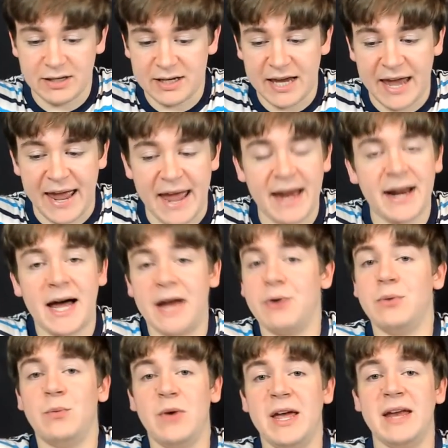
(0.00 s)

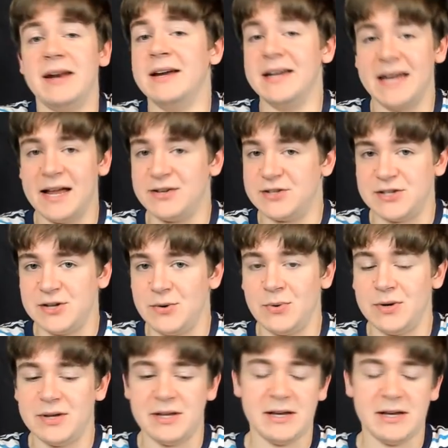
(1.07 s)
cannot win against you.